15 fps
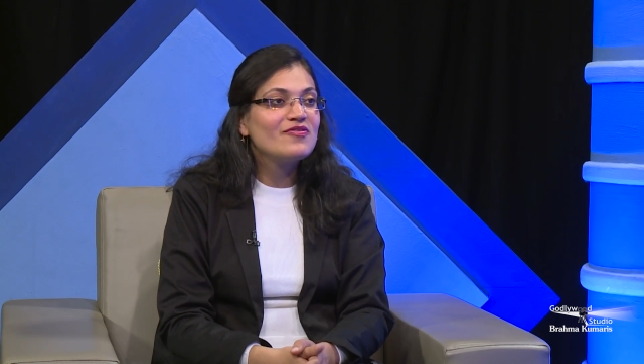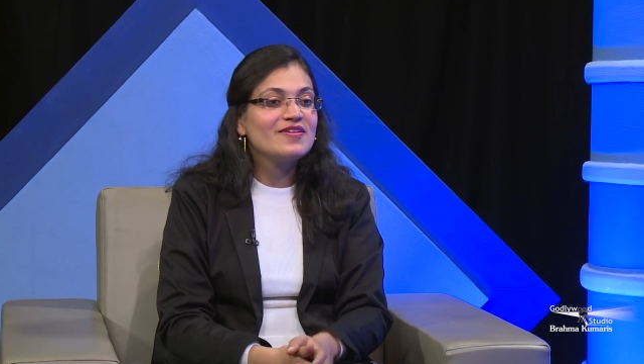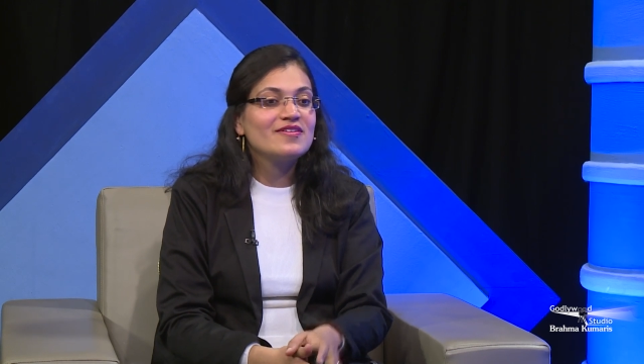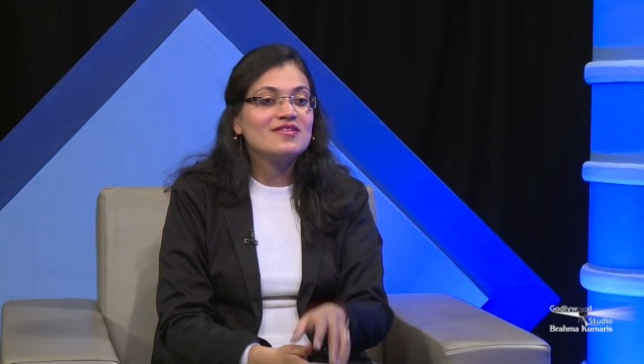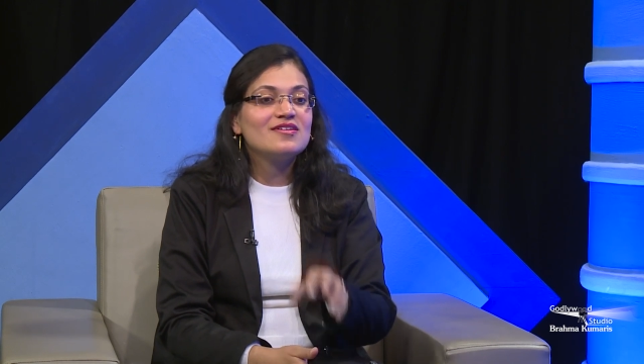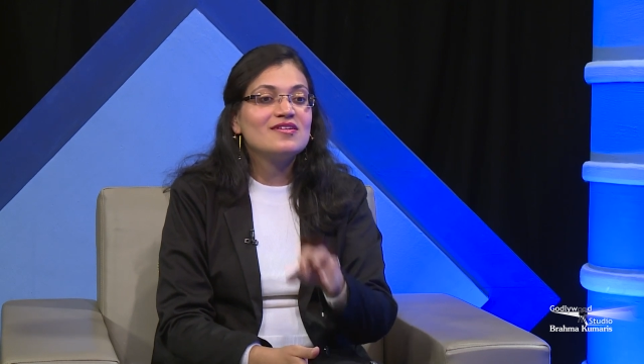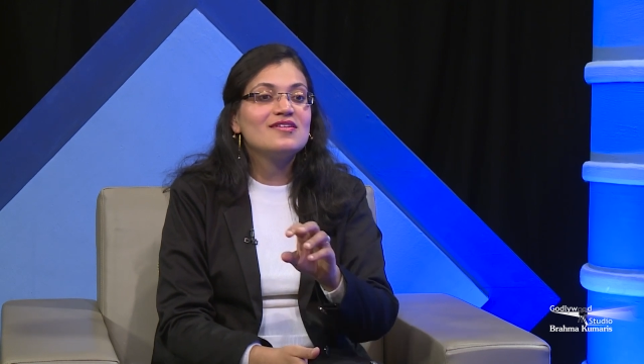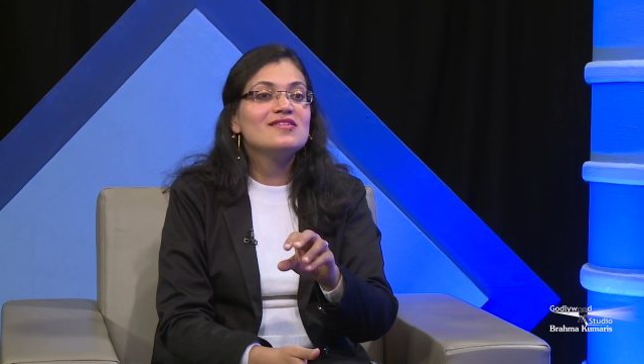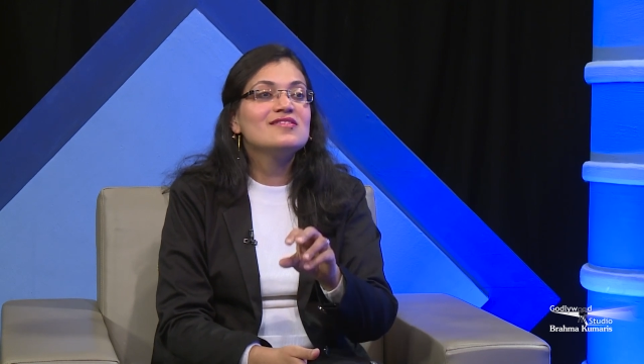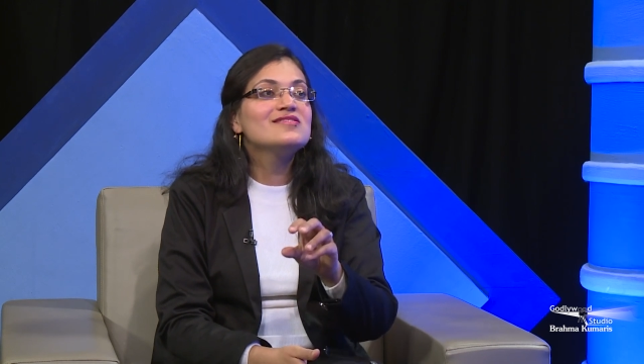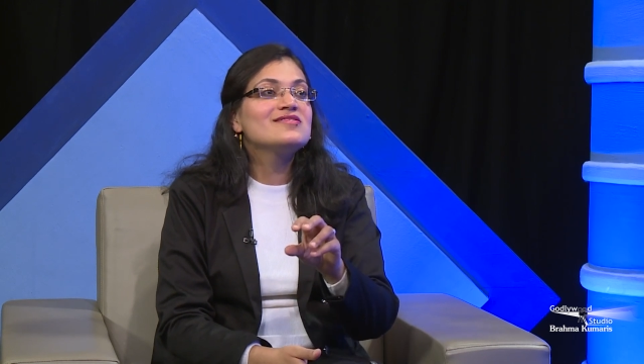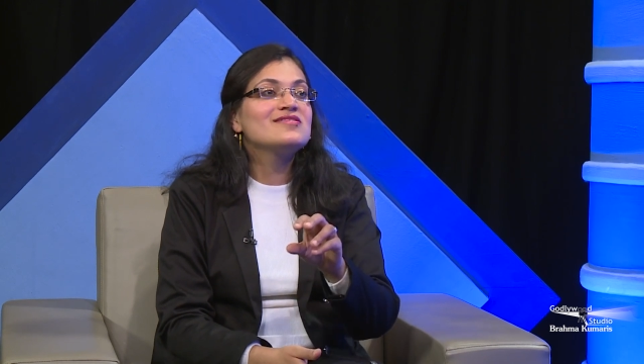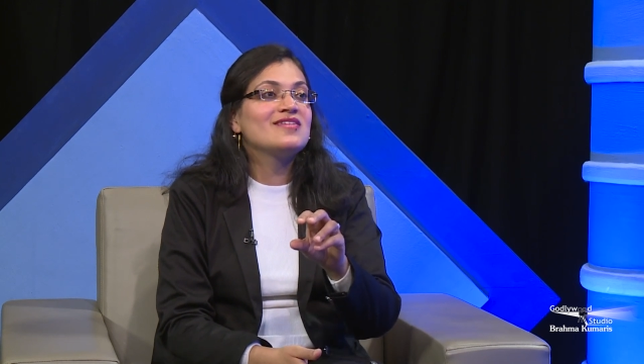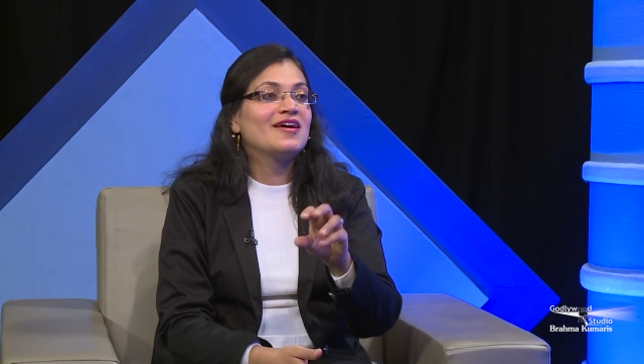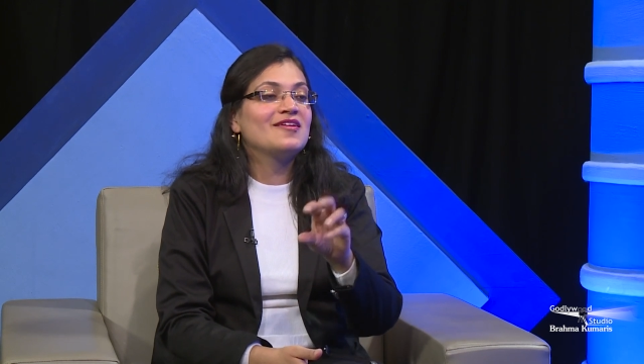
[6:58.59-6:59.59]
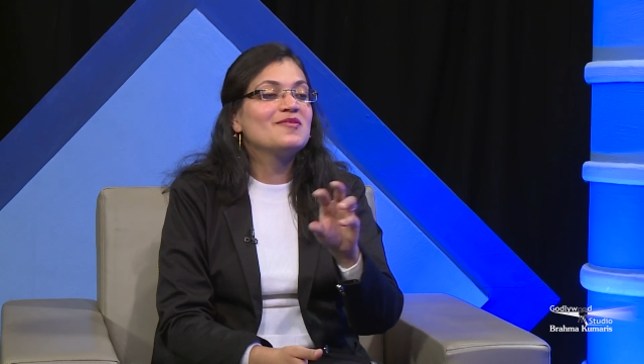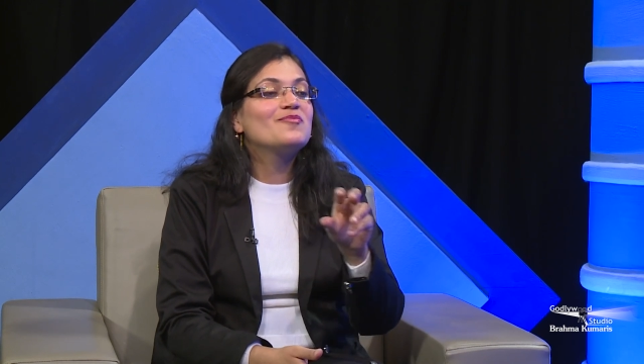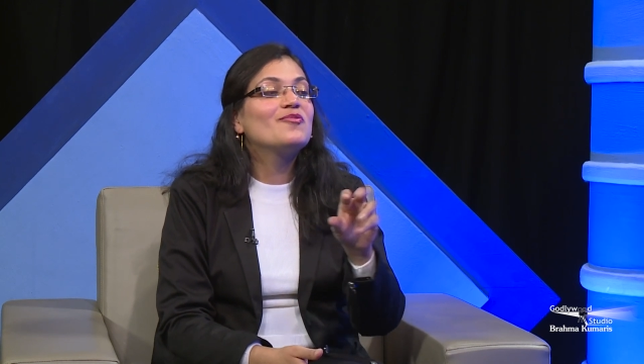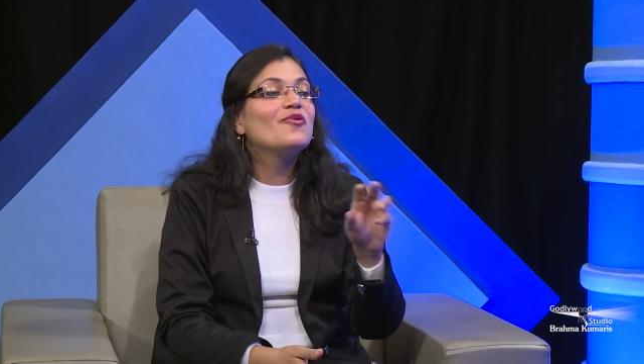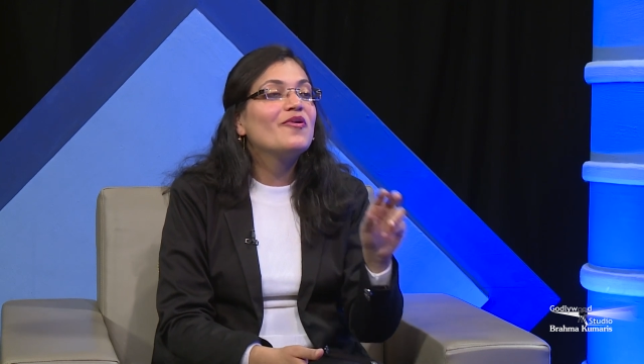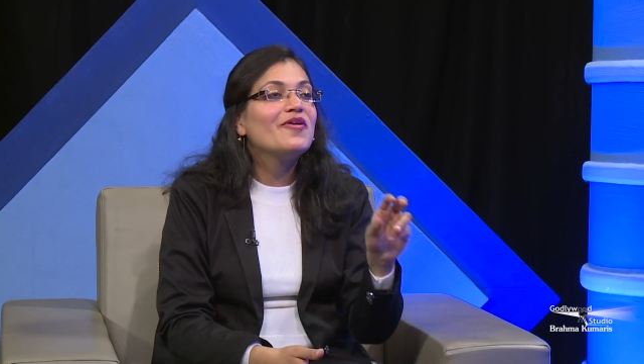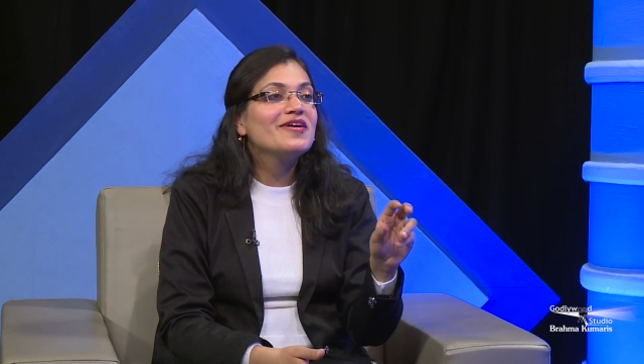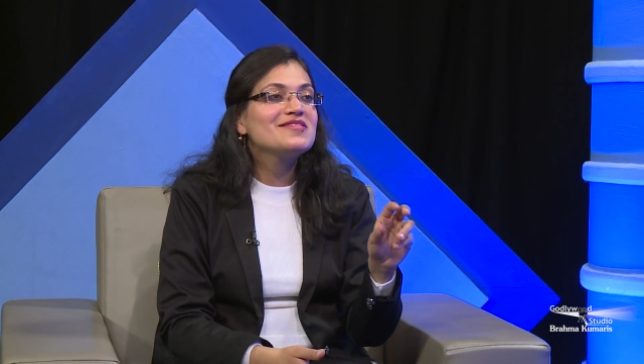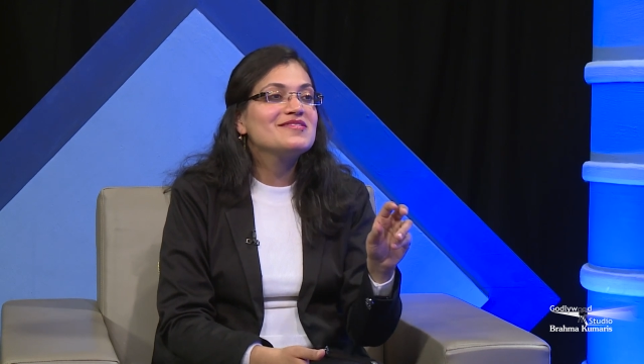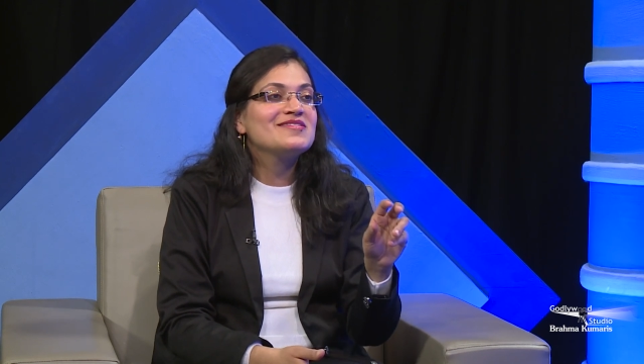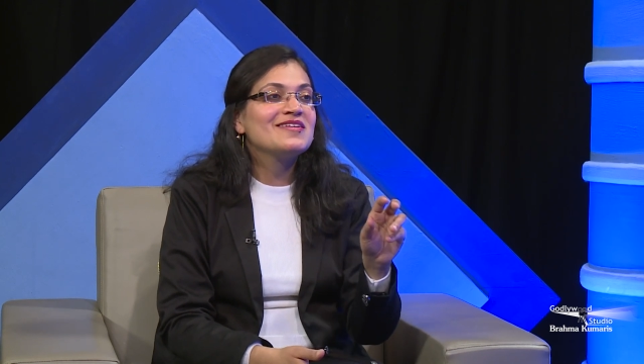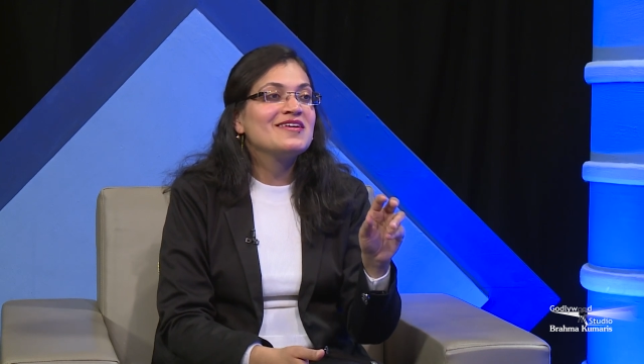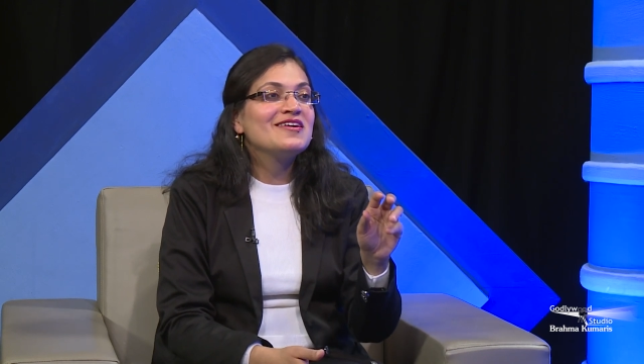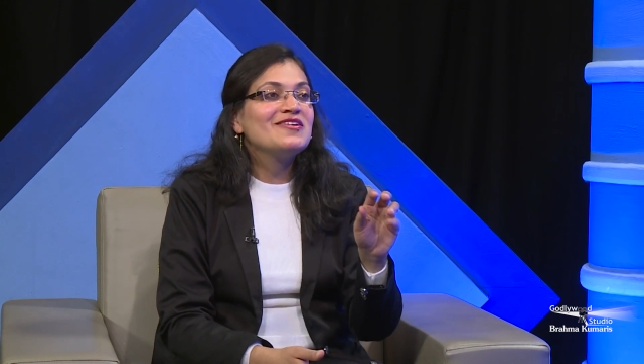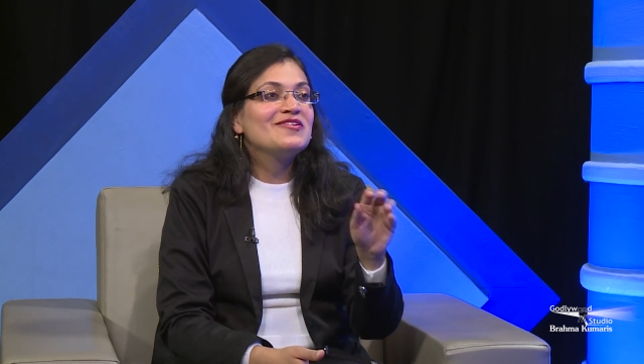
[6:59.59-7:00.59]
when the girls and the boys,
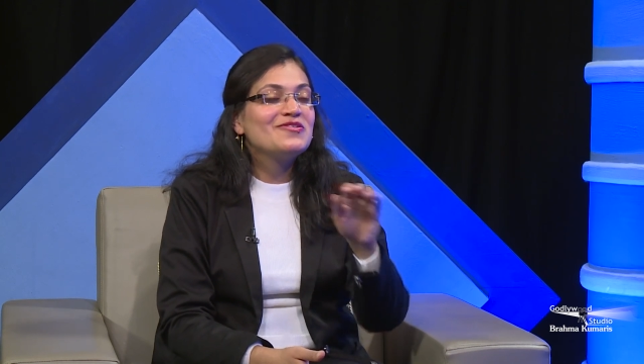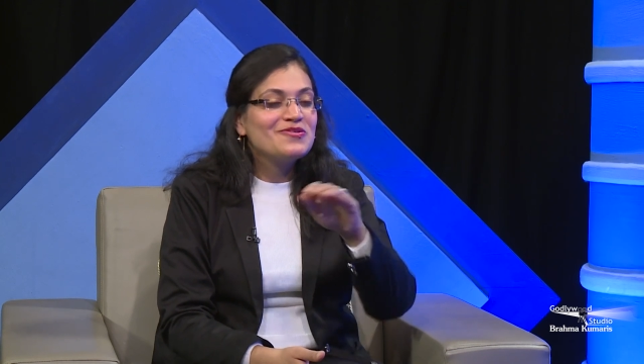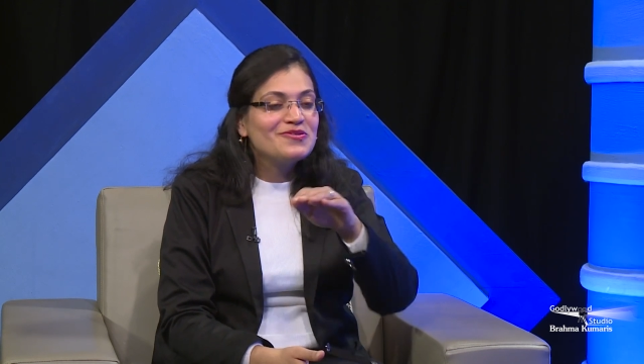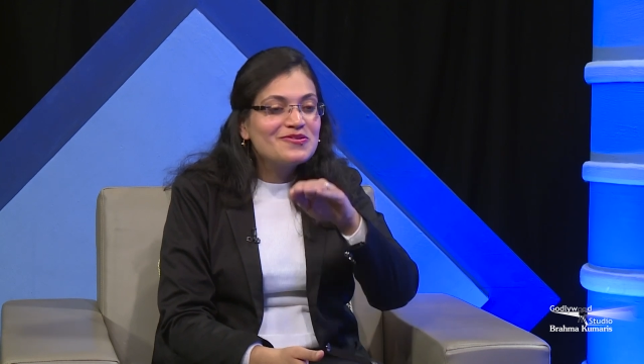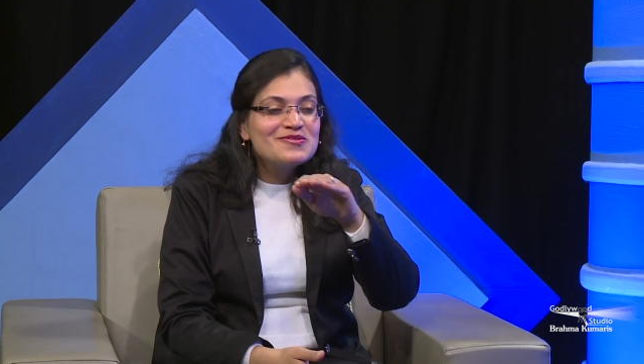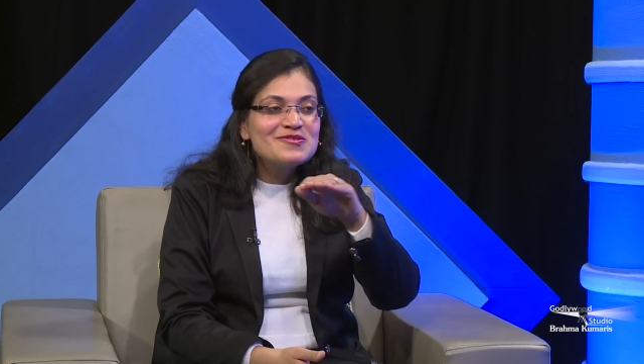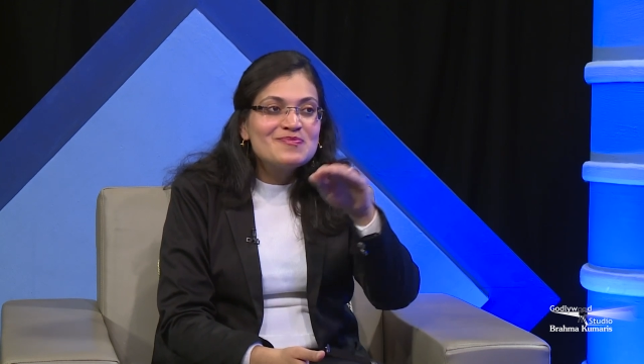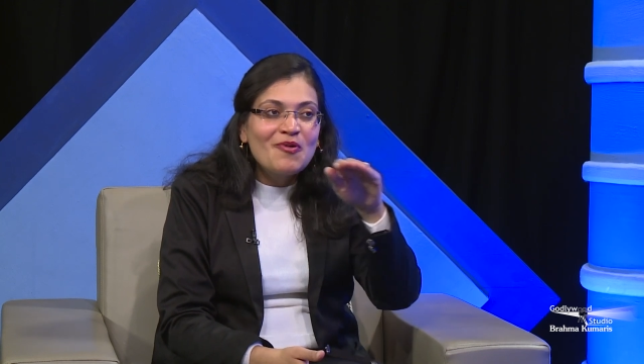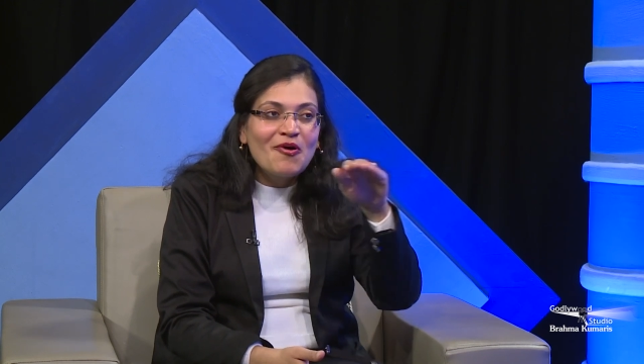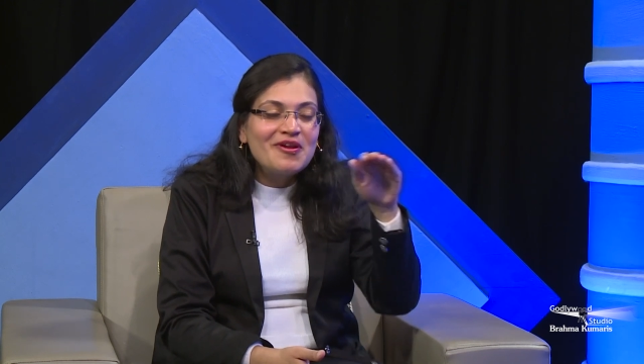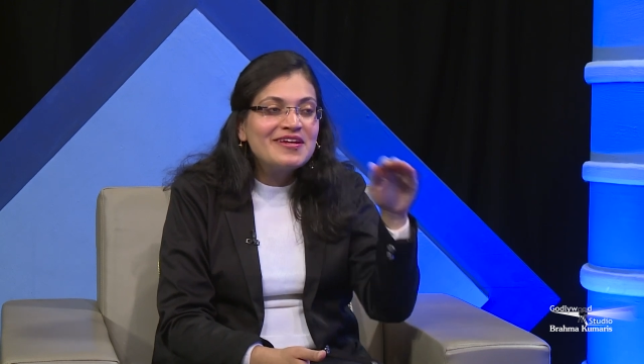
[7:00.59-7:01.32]
you know, the small